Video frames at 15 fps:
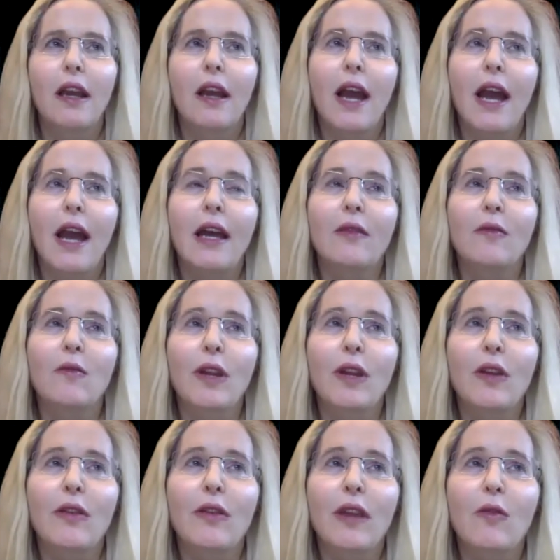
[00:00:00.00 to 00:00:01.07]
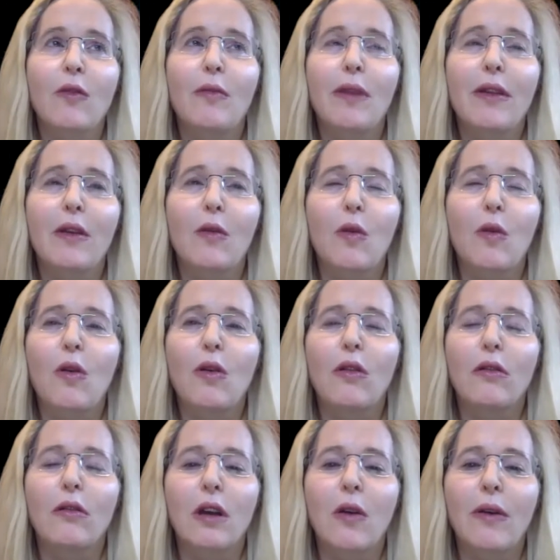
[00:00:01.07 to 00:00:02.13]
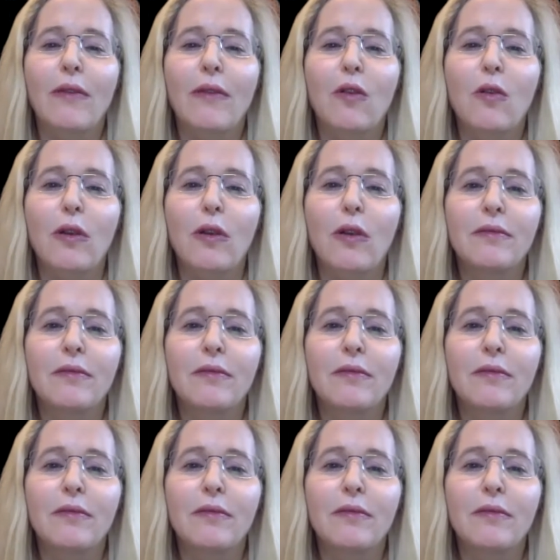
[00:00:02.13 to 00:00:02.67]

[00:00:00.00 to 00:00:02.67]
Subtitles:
And what do you think will be their role going forward?